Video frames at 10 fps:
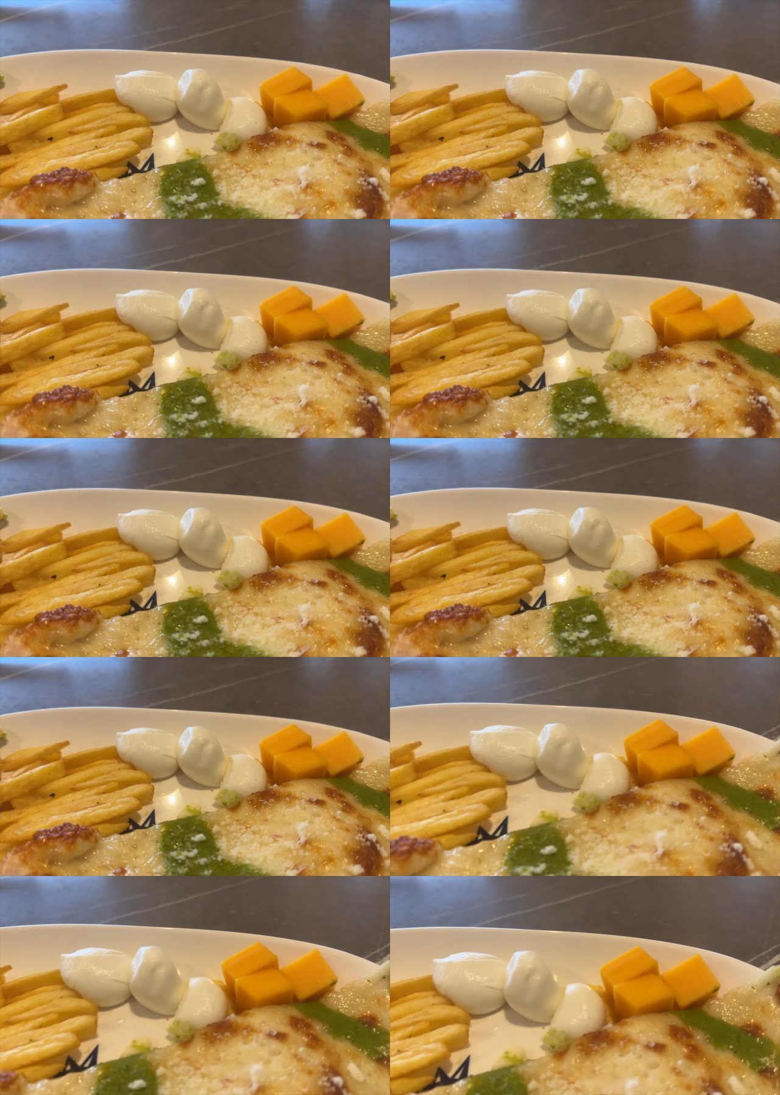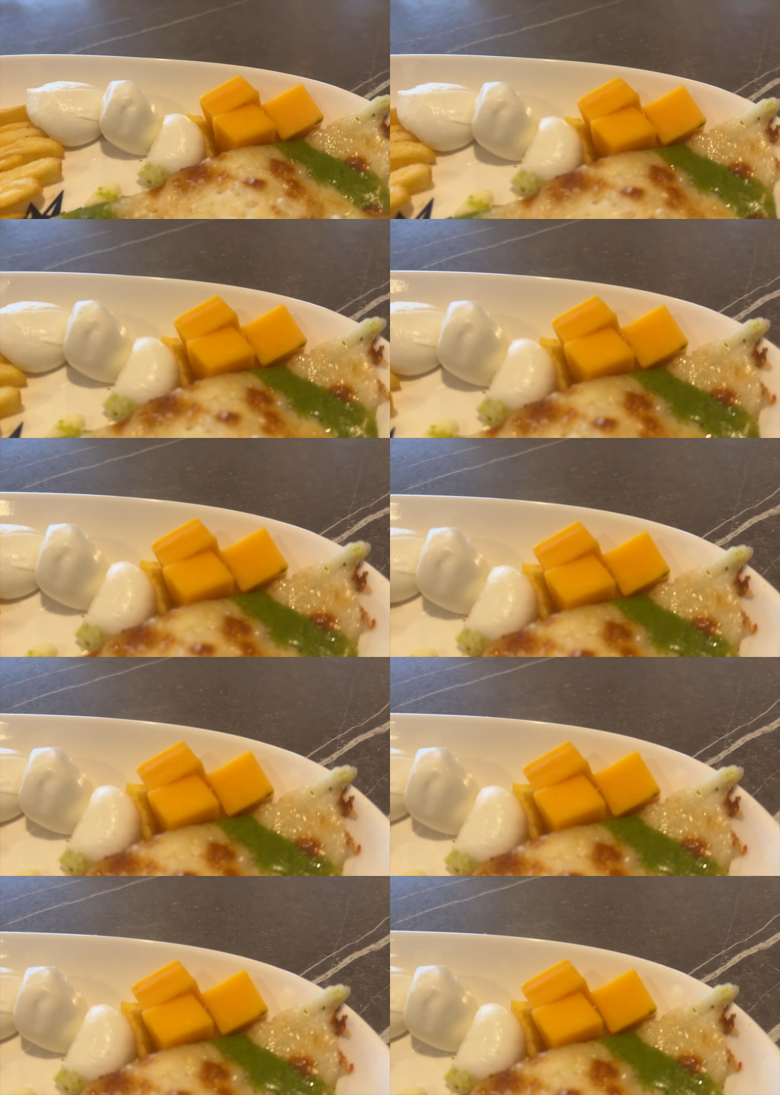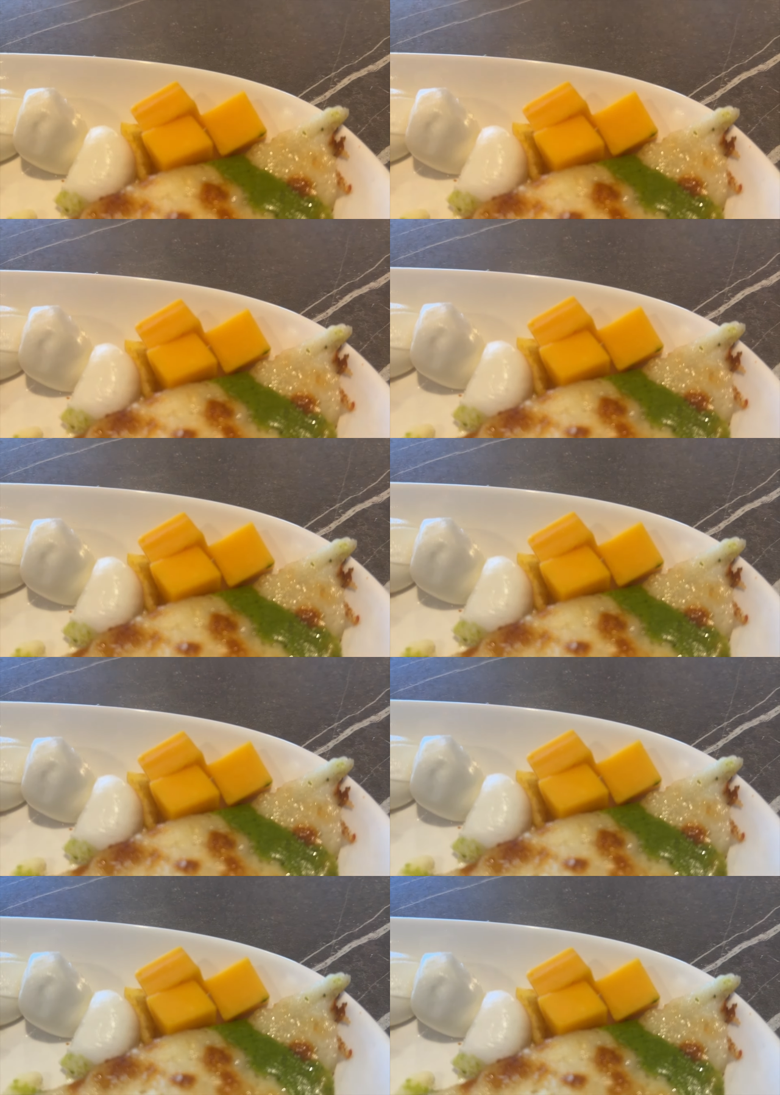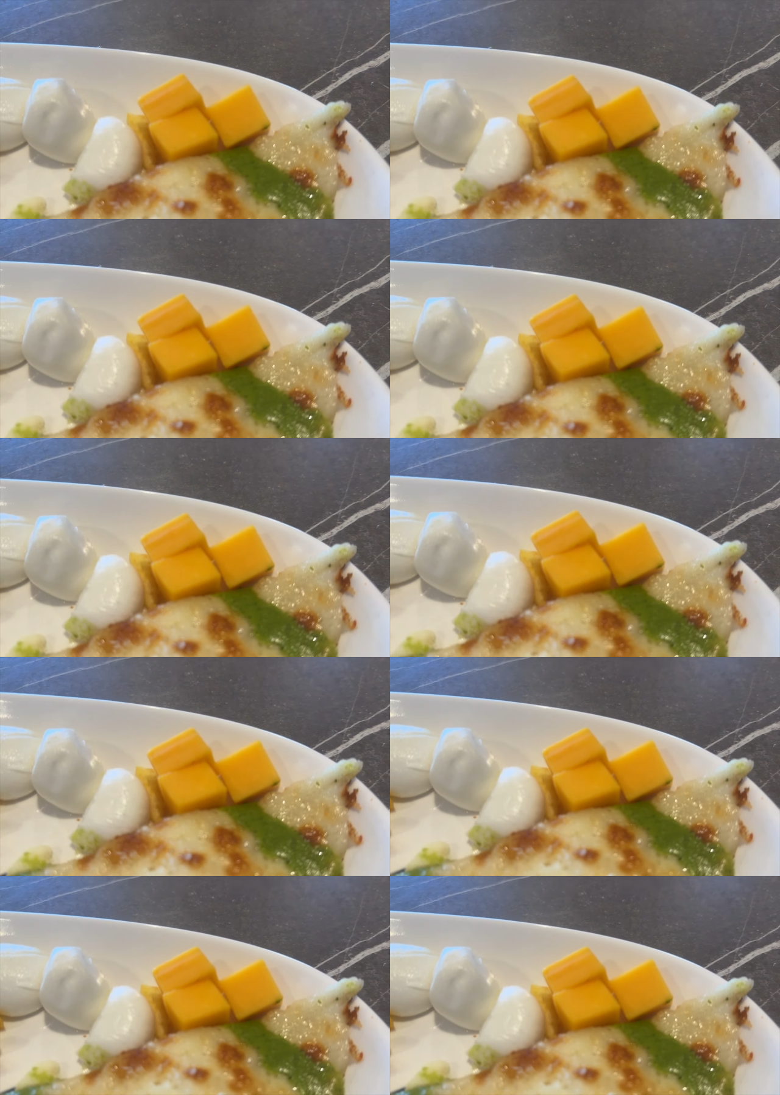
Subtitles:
[unreadable: no face in view]